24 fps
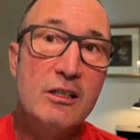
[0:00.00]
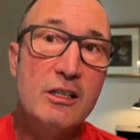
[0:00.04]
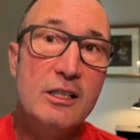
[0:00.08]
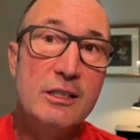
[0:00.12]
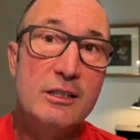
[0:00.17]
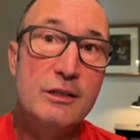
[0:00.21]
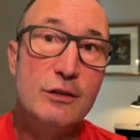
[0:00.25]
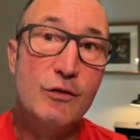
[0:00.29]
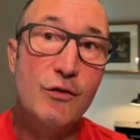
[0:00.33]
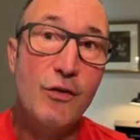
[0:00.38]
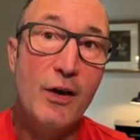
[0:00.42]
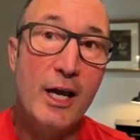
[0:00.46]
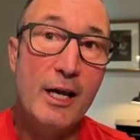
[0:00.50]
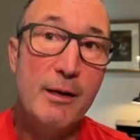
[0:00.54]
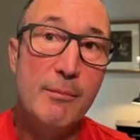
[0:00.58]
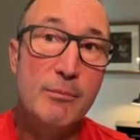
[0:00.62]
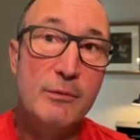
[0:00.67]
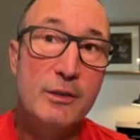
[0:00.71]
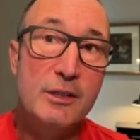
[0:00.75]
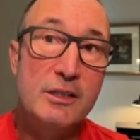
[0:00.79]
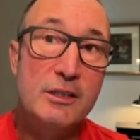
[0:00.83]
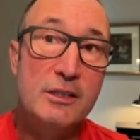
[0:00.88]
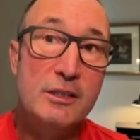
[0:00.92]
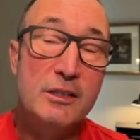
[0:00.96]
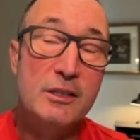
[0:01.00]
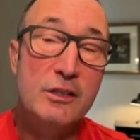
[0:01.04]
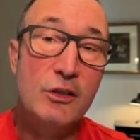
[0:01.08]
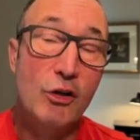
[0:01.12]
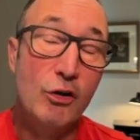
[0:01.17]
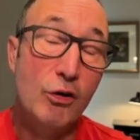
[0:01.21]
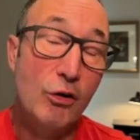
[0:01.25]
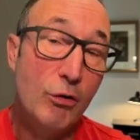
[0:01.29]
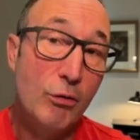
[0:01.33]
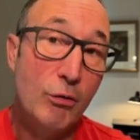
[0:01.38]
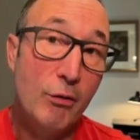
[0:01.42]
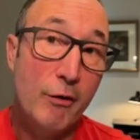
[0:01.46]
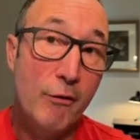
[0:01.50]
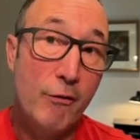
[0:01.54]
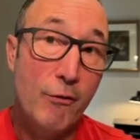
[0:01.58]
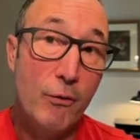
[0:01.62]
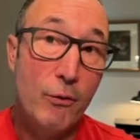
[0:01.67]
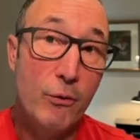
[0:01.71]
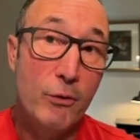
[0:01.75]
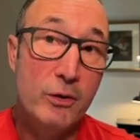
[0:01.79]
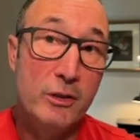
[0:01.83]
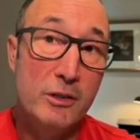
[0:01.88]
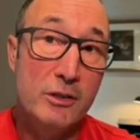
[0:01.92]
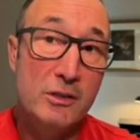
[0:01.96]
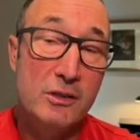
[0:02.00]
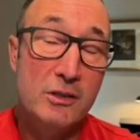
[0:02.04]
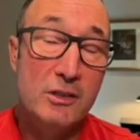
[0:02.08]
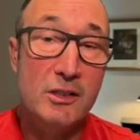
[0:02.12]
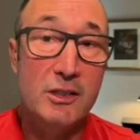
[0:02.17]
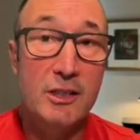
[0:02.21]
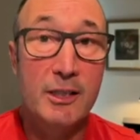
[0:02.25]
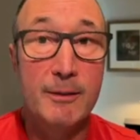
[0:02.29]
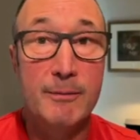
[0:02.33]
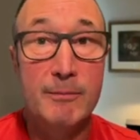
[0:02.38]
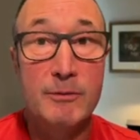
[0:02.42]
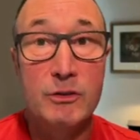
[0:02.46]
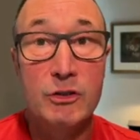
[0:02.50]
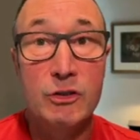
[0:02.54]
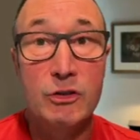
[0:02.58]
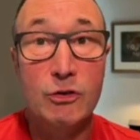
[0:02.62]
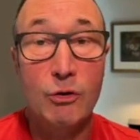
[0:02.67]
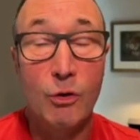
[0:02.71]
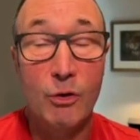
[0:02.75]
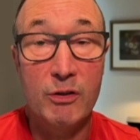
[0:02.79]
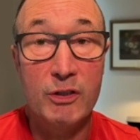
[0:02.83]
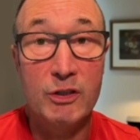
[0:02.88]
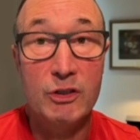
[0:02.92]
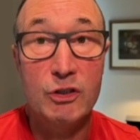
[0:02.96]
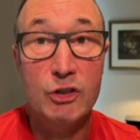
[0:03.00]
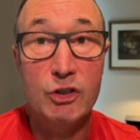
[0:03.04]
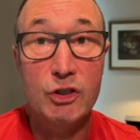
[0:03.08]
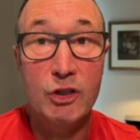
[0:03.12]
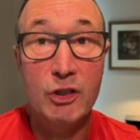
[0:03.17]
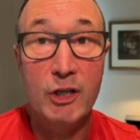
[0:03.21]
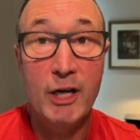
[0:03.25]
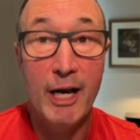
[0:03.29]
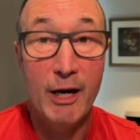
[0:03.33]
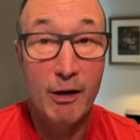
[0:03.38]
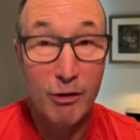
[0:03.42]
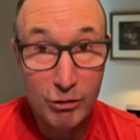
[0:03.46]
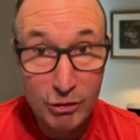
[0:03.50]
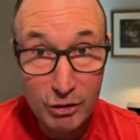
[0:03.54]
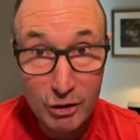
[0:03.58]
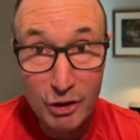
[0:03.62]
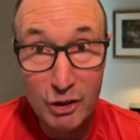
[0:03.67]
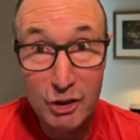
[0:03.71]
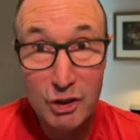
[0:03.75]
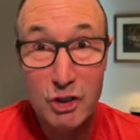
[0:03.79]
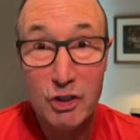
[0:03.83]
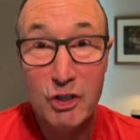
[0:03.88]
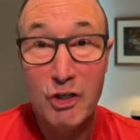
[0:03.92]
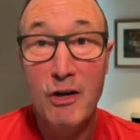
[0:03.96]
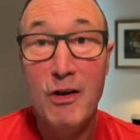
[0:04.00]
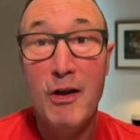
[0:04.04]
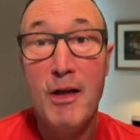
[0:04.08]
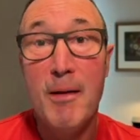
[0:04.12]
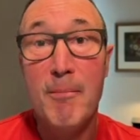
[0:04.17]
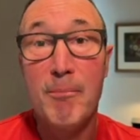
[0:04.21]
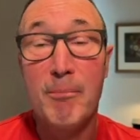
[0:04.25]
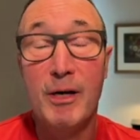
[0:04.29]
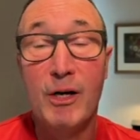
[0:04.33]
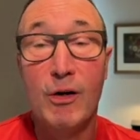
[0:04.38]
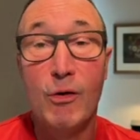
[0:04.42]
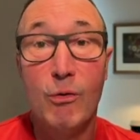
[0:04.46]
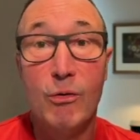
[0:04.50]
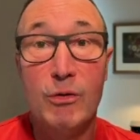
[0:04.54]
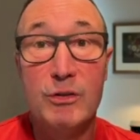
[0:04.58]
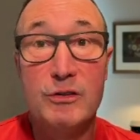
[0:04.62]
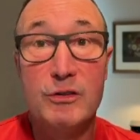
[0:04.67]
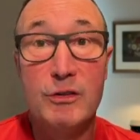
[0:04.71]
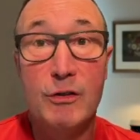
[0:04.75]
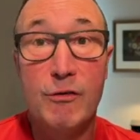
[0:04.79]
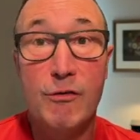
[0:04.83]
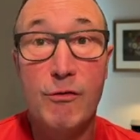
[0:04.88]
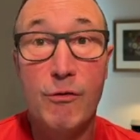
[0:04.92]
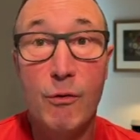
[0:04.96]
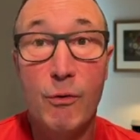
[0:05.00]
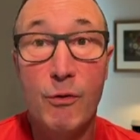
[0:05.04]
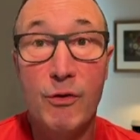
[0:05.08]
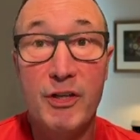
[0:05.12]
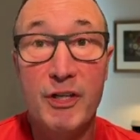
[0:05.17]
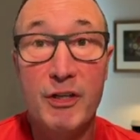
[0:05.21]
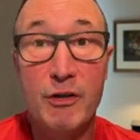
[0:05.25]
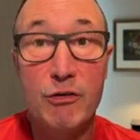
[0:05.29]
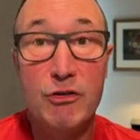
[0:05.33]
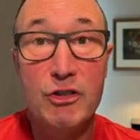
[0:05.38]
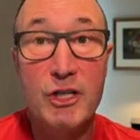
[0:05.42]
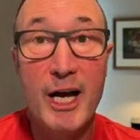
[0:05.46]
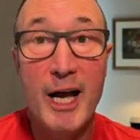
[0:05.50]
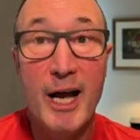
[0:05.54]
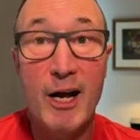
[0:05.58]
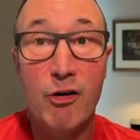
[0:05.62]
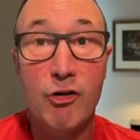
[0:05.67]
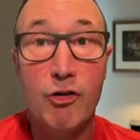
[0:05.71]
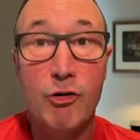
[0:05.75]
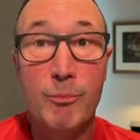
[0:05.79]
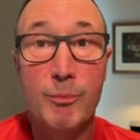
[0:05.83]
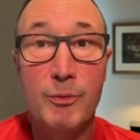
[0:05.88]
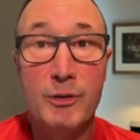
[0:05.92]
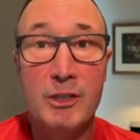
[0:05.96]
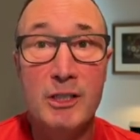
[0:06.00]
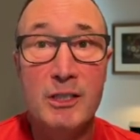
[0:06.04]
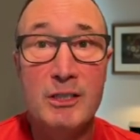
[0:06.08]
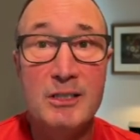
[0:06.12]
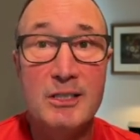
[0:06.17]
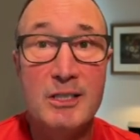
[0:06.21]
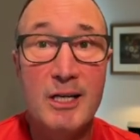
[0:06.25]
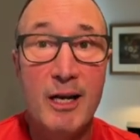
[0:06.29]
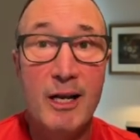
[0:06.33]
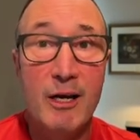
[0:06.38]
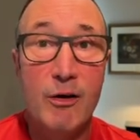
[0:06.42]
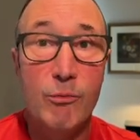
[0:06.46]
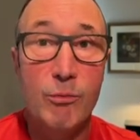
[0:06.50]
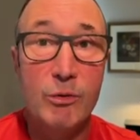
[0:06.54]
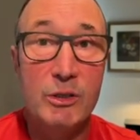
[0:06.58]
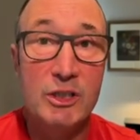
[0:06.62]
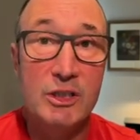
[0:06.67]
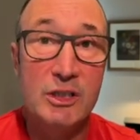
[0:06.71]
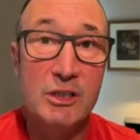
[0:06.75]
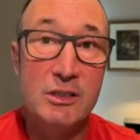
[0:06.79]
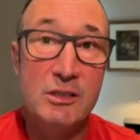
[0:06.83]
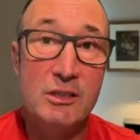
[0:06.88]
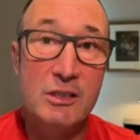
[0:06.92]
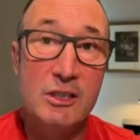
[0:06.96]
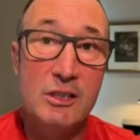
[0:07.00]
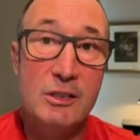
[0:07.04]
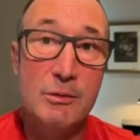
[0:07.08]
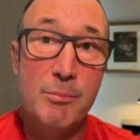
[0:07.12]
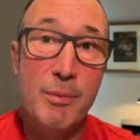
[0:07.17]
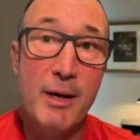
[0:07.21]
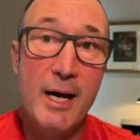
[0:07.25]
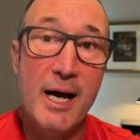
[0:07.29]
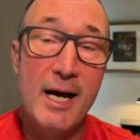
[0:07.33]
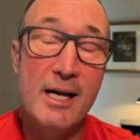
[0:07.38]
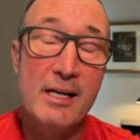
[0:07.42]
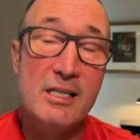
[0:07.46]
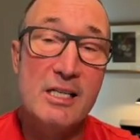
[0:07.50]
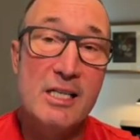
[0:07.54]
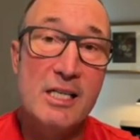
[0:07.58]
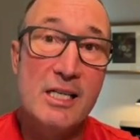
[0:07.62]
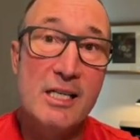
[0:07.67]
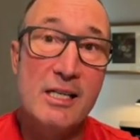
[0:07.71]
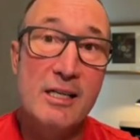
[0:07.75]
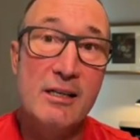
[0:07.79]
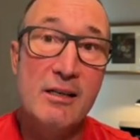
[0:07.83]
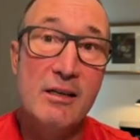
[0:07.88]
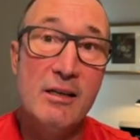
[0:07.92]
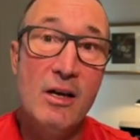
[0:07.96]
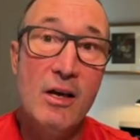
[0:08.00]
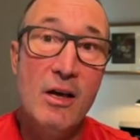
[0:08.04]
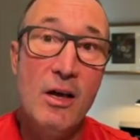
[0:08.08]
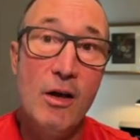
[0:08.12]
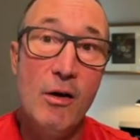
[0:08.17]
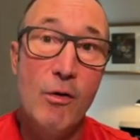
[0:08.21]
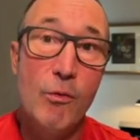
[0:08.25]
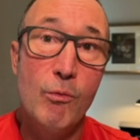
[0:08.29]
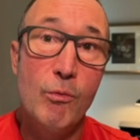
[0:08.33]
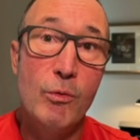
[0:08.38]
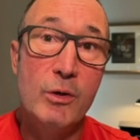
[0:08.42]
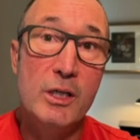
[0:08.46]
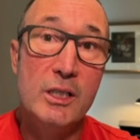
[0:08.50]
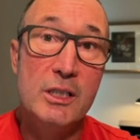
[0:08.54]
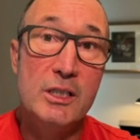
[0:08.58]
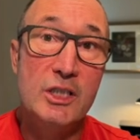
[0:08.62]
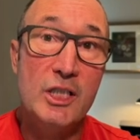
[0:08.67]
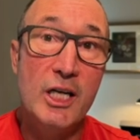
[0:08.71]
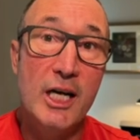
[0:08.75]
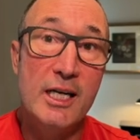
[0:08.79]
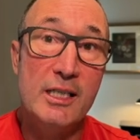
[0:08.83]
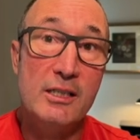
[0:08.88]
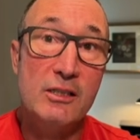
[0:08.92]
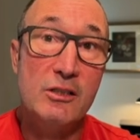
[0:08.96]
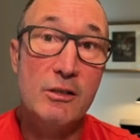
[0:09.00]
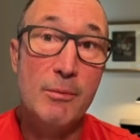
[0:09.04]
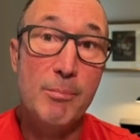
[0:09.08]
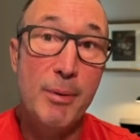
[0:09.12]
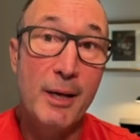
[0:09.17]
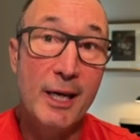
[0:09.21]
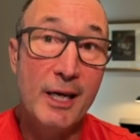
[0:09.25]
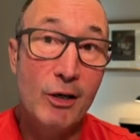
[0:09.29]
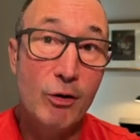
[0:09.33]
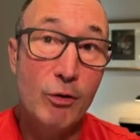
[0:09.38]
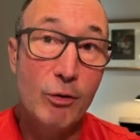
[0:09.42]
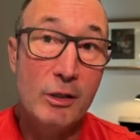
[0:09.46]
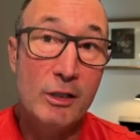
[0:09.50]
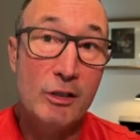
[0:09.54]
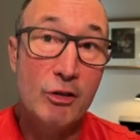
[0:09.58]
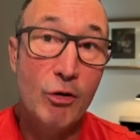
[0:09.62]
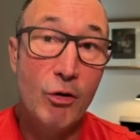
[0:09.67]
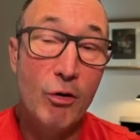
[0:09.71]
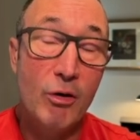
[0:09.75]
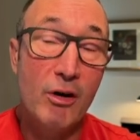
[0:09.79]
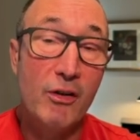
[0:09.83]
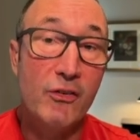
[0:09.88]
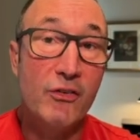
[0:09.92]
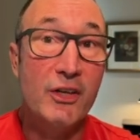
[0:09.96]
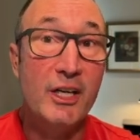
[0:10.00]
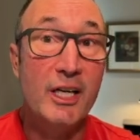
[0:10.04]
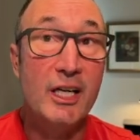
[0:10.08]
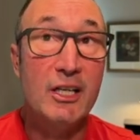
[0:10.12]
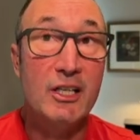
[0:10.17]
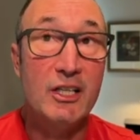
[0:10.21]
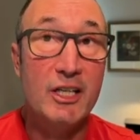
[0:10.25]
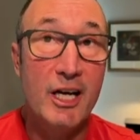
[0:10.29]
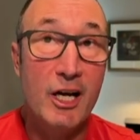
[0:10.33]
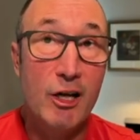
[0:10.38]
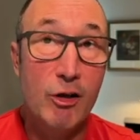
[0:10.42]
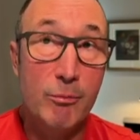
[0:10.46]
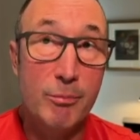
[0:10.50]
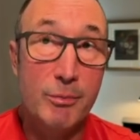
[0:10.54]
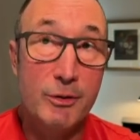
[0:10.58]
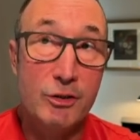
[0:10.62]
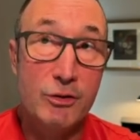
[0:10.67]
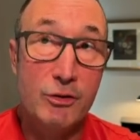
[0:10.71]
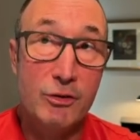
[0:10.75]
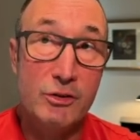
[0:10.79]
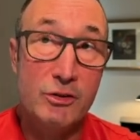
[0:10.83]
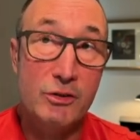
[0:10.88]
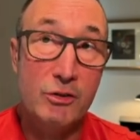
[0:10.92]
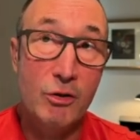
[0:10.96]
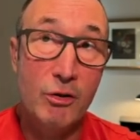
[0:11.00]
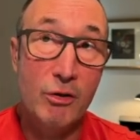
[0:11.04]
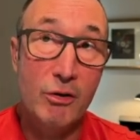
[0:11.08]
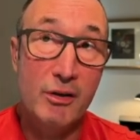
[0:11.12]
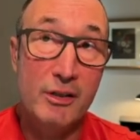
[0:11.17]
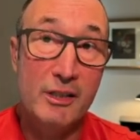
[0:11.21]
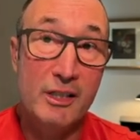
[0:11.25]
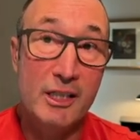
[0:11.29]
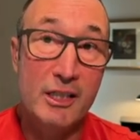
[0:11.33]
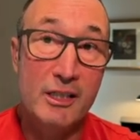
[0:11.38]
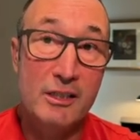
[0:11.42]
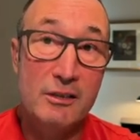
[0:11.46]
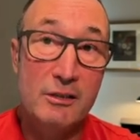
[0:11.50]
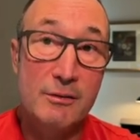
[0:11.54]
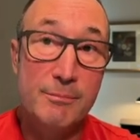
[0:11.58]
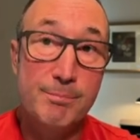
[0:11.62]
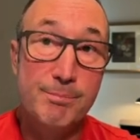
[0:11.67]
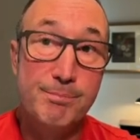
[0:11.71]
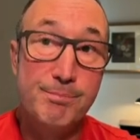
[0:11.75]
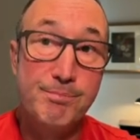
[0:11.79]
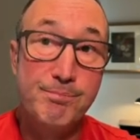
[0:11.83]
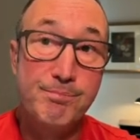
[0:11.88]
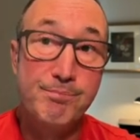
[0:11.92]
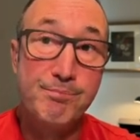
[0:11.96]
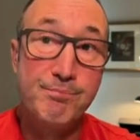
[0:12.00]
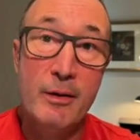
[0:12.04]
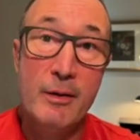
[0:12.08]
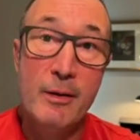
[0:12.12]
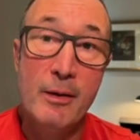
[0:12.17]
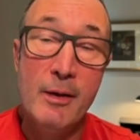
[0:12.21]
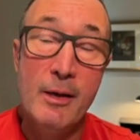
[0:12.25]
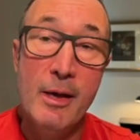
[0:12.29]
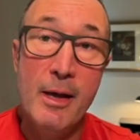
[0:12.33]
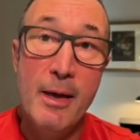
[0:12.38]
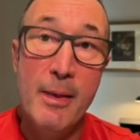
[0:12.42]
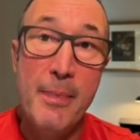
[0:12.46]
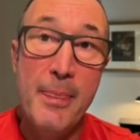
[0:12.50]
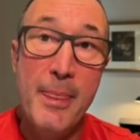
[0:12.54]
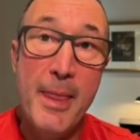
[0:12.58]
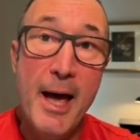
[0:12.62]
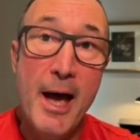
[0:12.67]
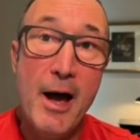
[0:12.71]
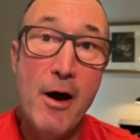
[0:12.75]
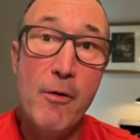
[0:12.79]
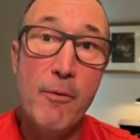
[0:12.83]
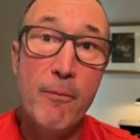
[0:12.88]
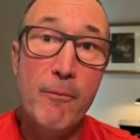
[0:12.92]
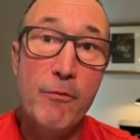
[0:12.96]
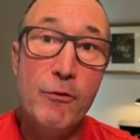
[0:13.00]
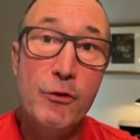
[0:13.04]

It's famous not only for its Scottish heritage, but also for the Otago Peninsula, which is this part here, which has the penguin colony and the albatross colonies. Now,